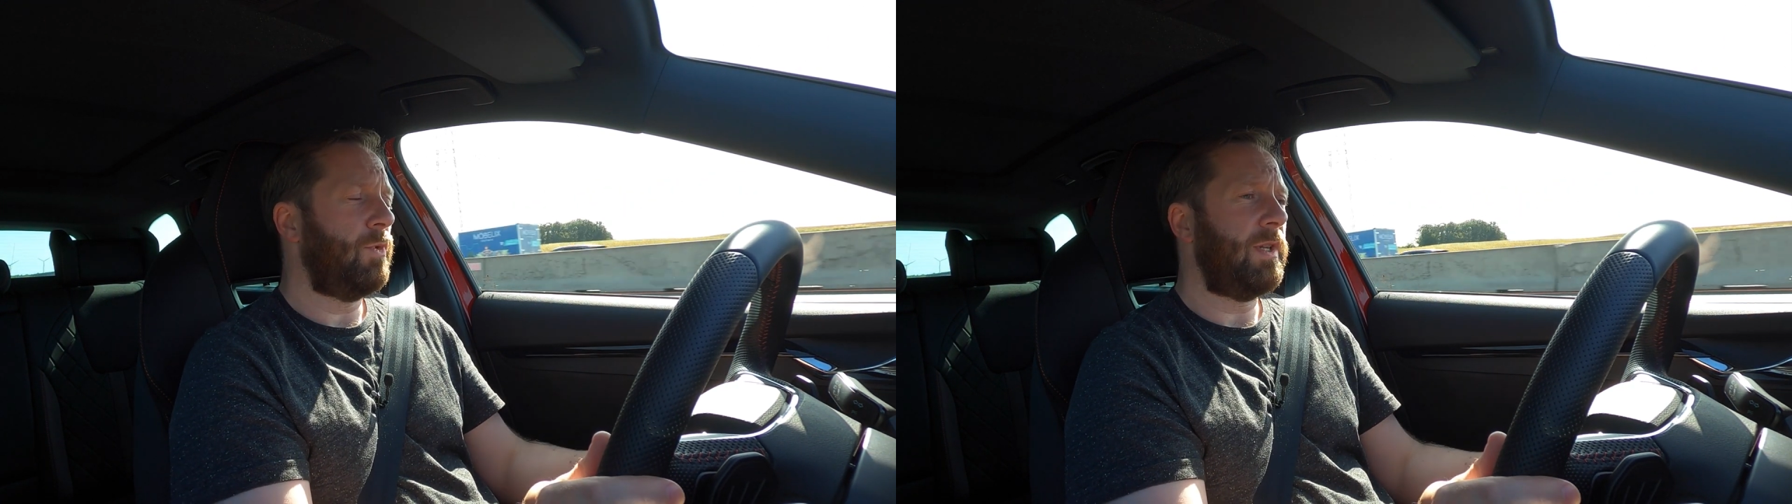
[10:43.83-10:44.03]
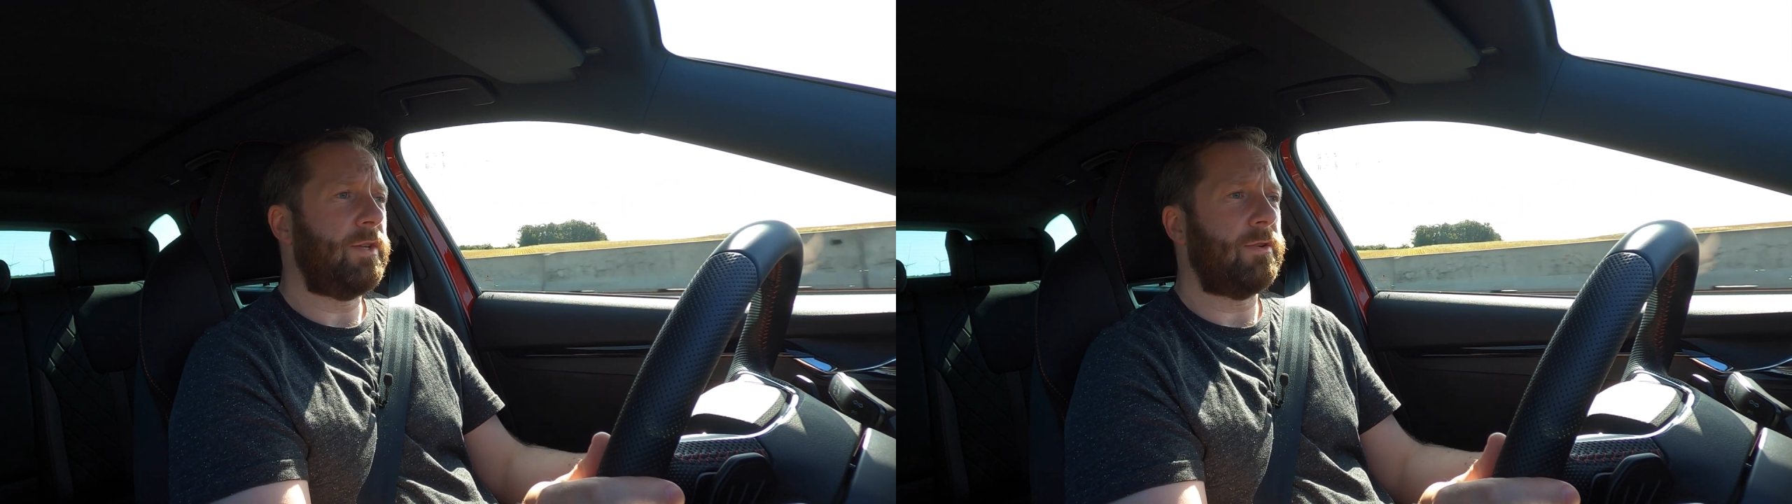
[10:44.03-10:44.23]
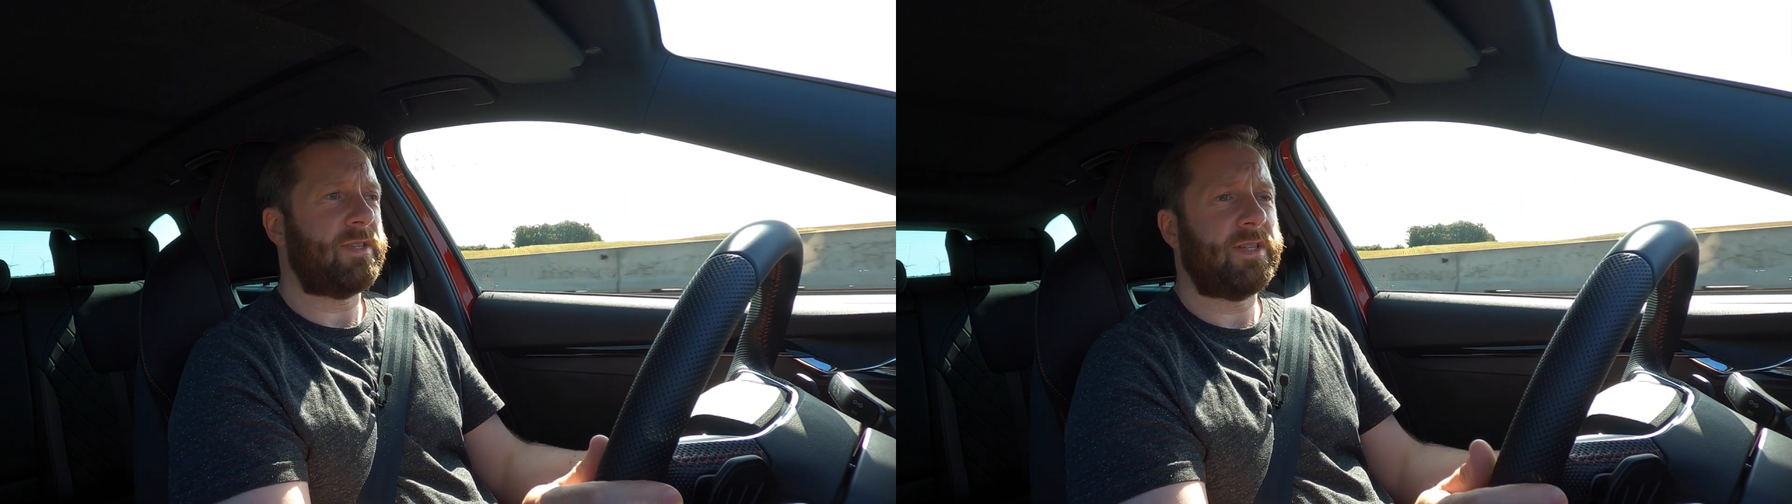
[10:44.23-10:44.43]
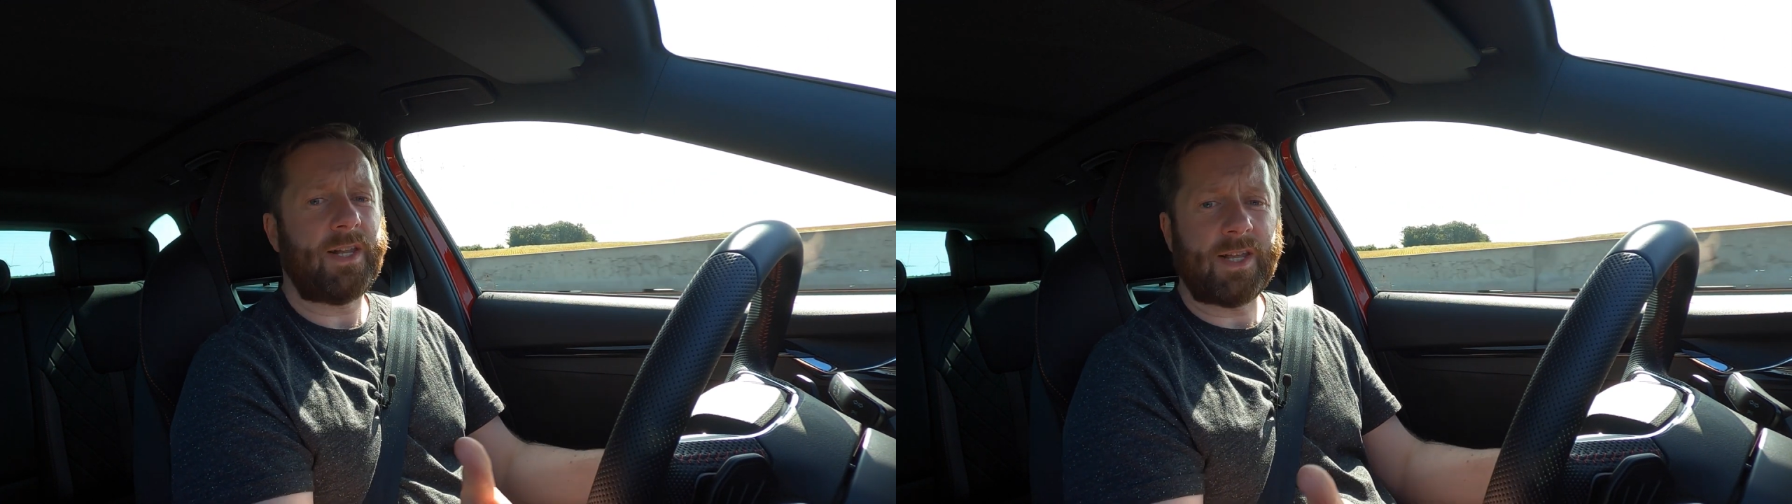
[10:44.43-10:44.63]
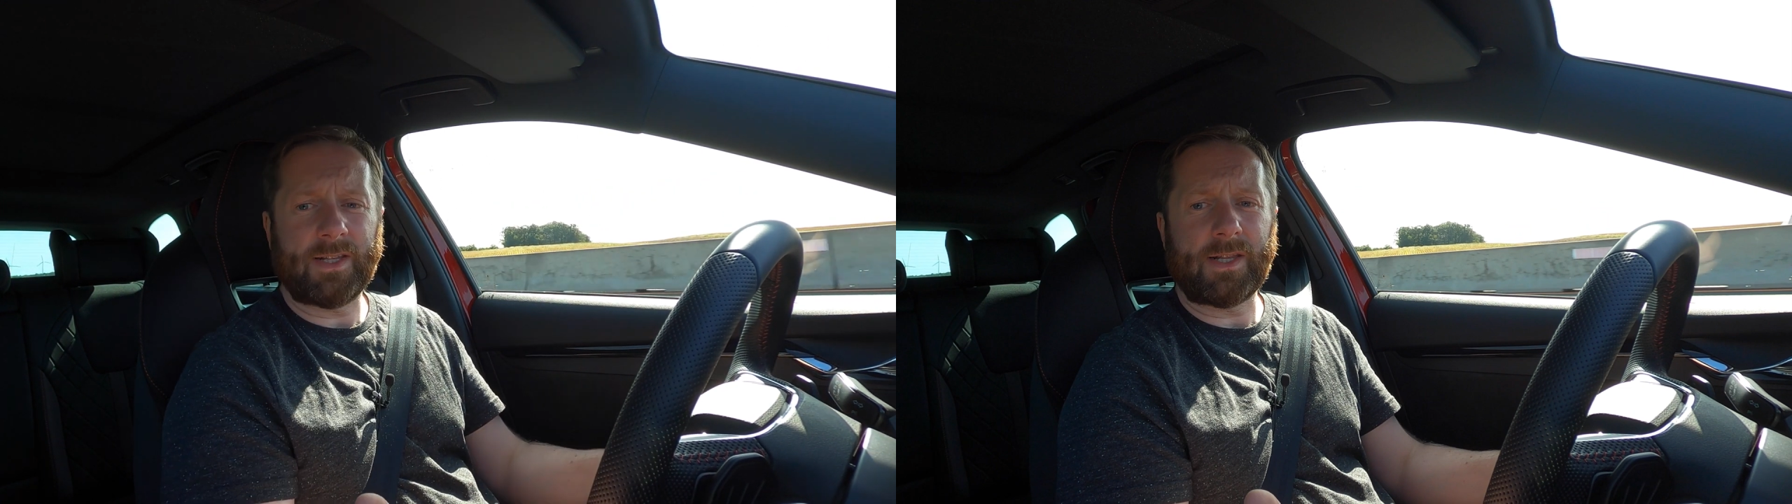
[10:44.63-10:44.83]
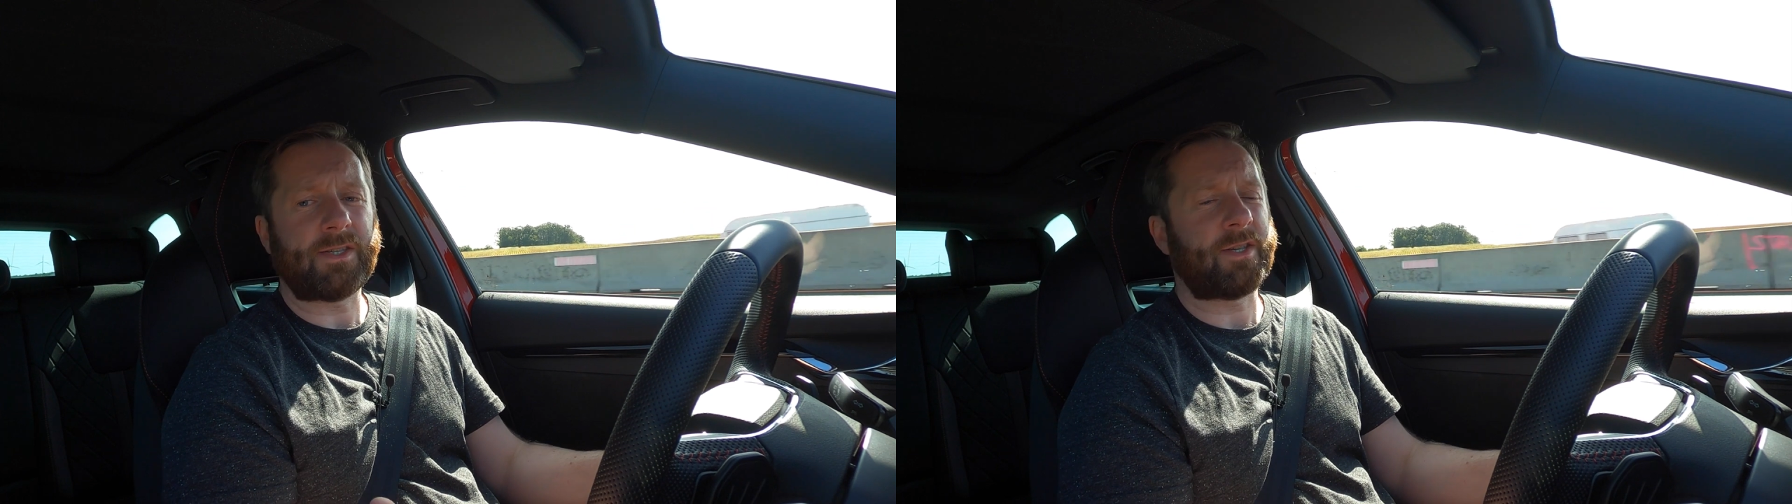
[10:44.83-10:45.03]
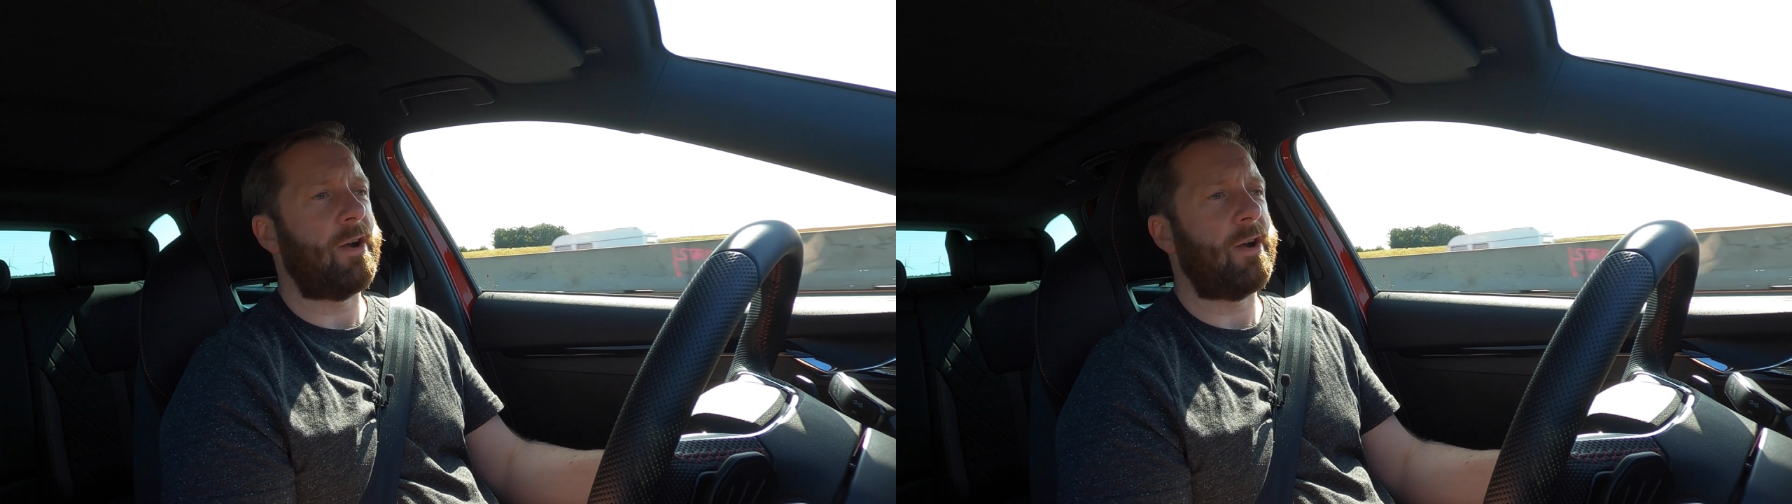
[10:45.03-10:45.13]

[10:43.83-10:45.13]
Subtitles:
when you're sitting in this